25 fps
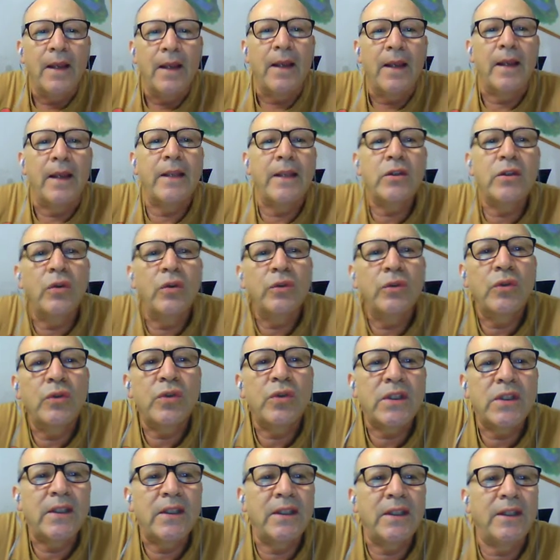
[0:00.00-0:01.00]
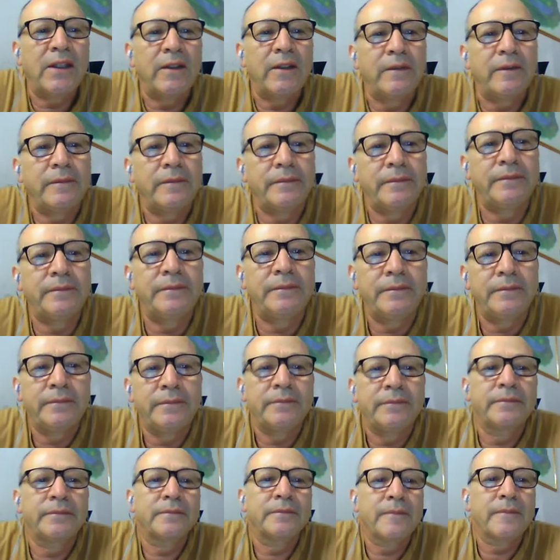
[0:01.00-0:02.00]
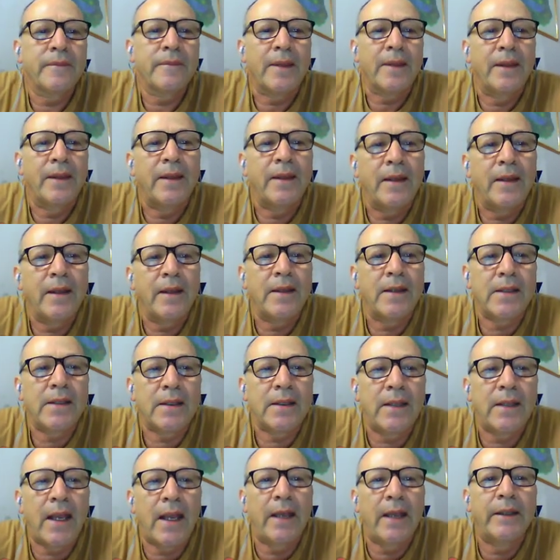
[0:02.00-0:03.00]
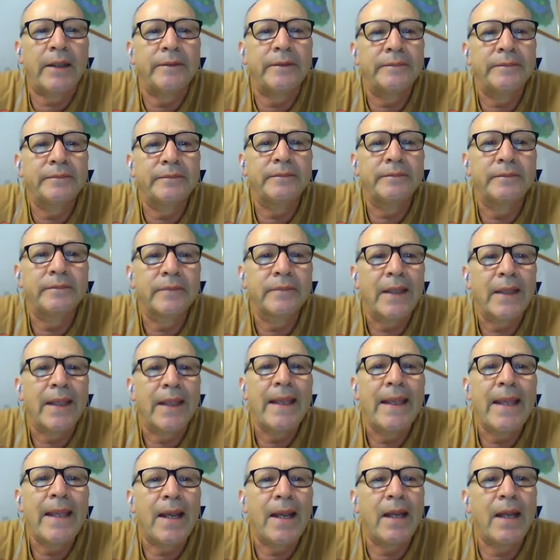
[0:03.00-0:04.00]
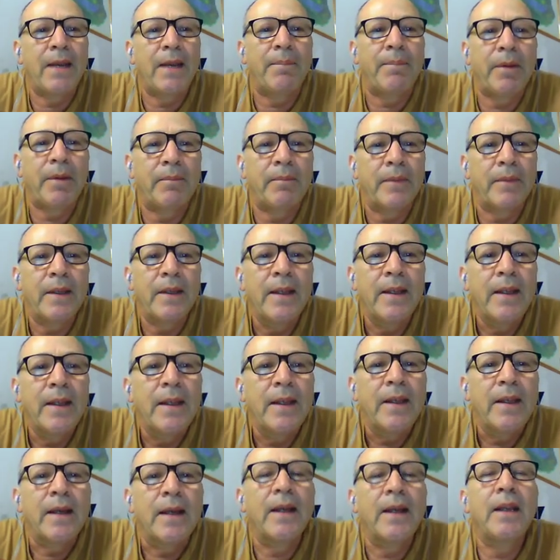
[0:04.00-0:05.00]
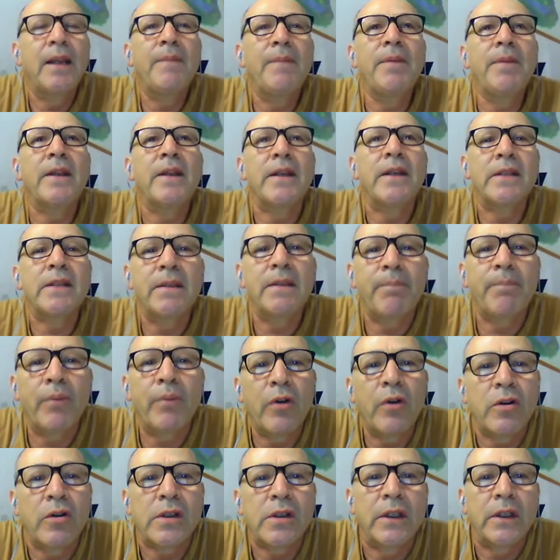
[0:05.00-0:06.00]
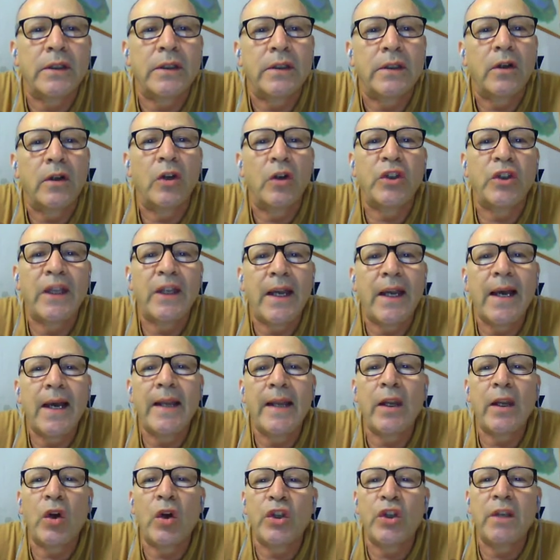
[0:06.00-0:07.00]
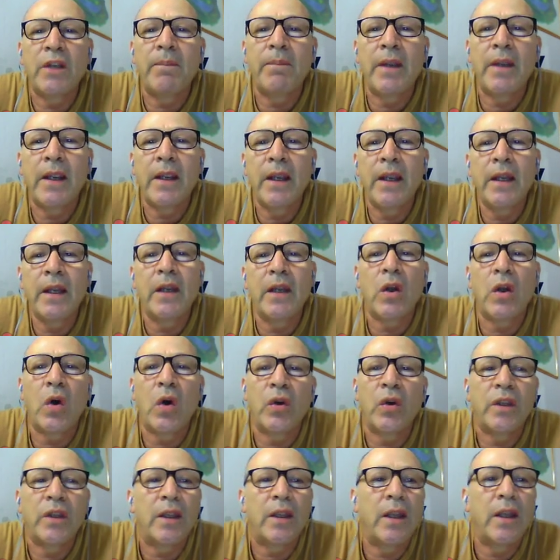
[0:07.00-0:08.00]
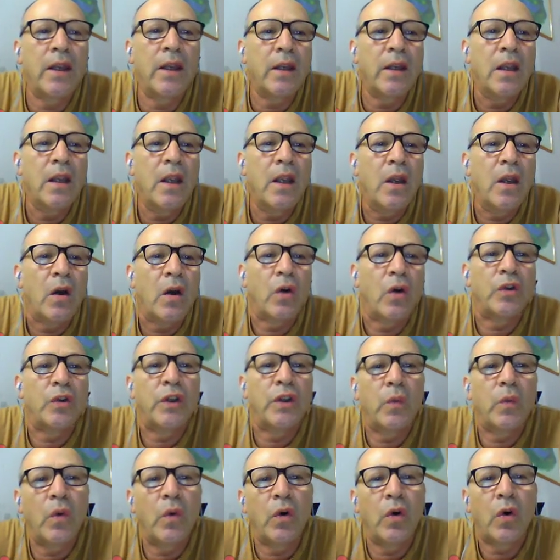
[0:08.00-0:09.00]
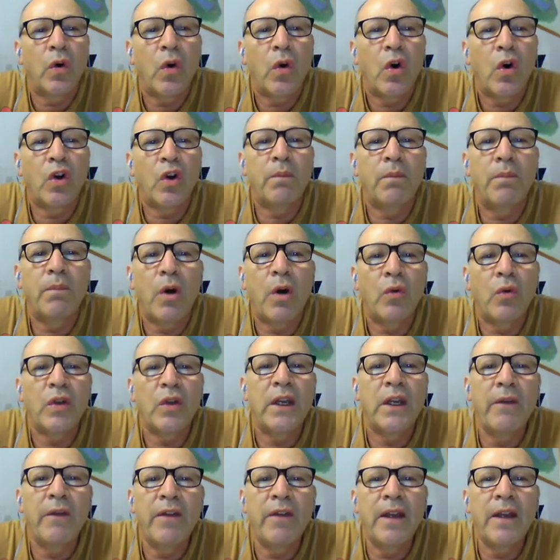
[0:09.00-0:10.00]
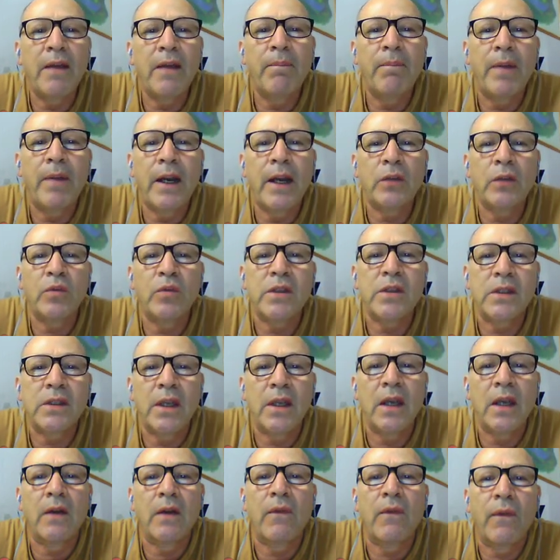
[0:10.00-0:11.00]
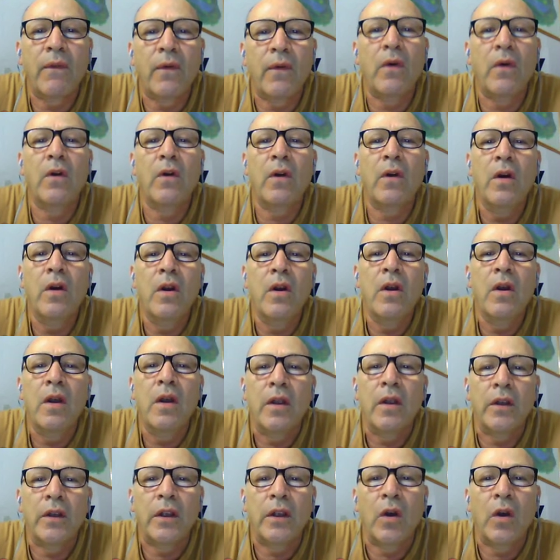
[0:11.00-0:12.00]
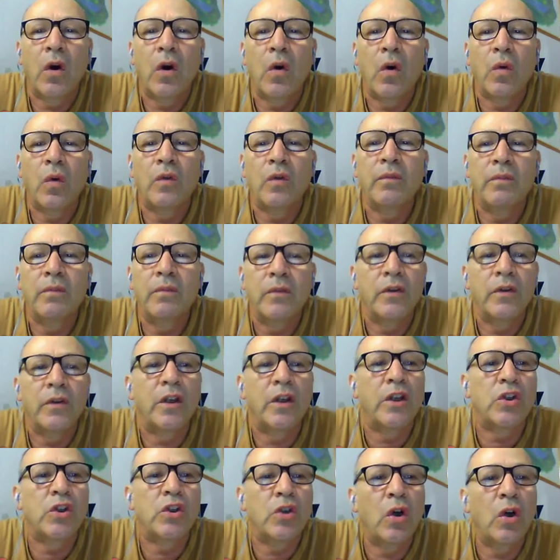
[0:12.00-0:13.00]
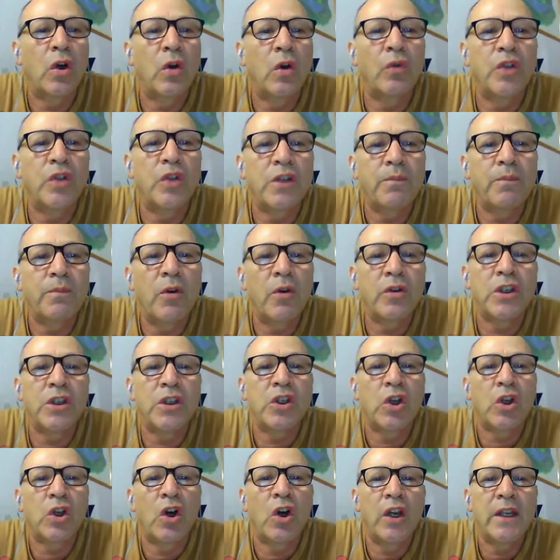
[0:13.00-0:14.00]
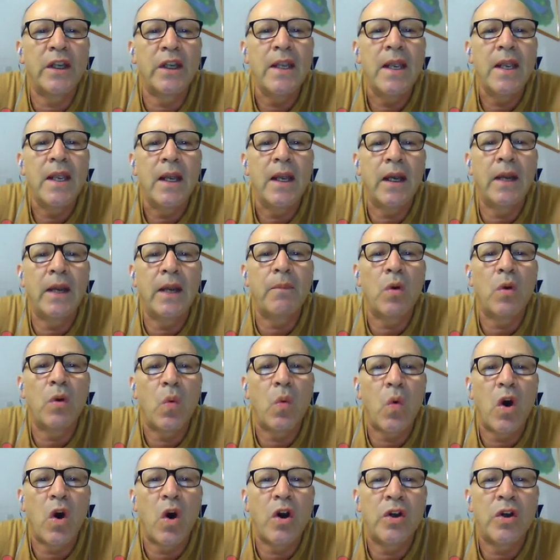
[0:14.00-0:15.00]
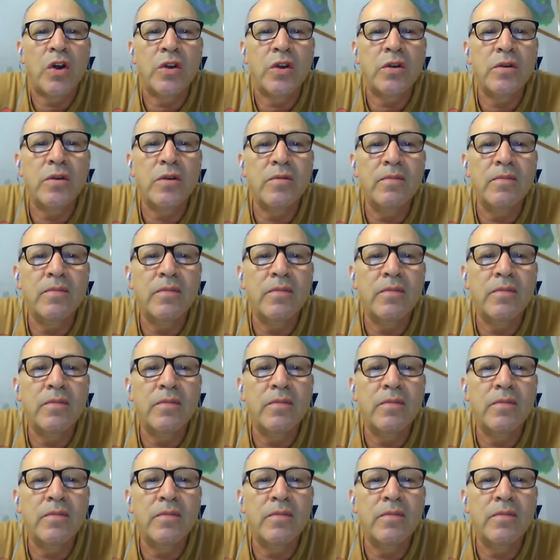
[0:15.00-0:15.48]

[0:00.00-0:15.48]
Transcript: Let's go to see the next slide. Clipping. Clipping is the process of the cutting of the beginning or the end of the word, or both leaving a part to stand for the whole. The result of this process is called clip words.